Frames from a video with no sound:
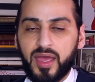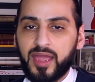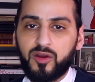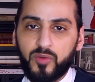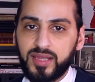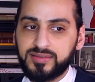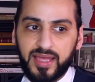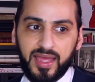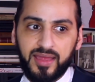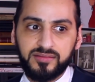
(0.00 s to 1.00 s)
a great
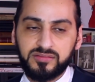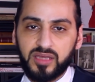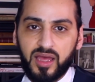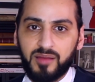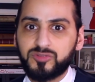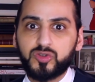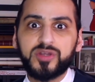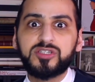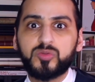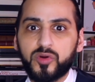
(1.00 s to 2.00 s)
and
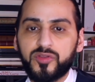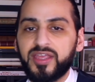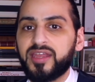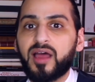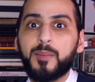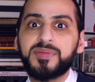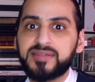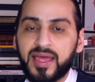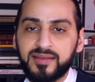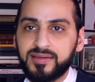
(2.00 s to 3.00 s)
trustworthy and
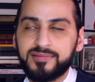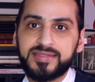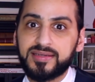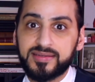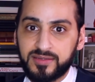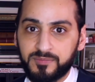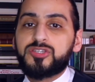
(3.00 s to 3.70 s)
upstanding citizen.